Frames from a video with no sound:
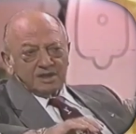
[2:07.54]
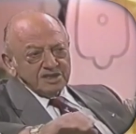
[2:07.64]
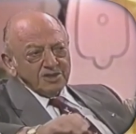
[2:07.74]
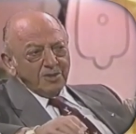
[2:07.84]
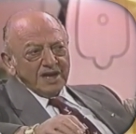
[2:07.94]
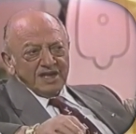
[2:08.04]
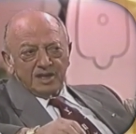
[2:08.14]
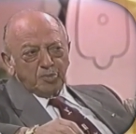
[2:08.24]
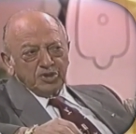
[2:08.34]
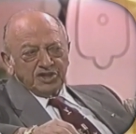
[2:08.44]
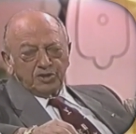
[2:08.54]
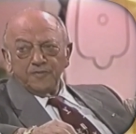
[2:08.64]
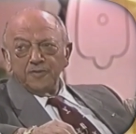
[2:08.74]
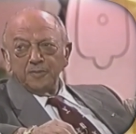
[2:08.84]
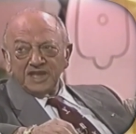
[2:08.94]
So I put the two of
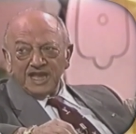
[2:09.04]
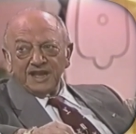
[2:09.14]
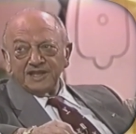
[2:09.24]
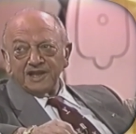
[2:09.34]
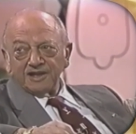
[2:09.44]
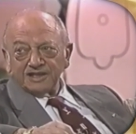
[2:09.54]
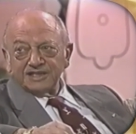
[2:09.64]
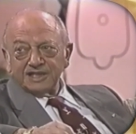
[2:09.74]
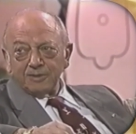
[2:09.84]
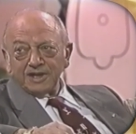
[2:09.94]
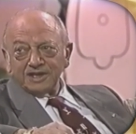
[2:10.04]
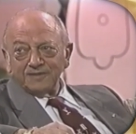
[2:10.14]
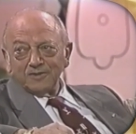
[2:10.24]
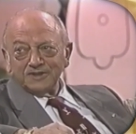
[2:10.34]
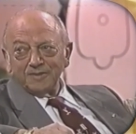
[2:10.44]
them together, Doc. That's how I got the
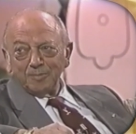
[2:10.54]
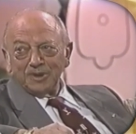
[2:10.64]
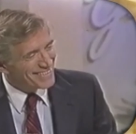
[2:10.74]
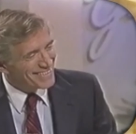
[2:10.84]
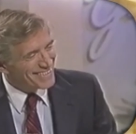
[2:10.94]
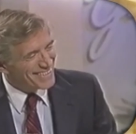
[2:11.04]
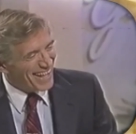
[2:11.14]
voice for Bugs.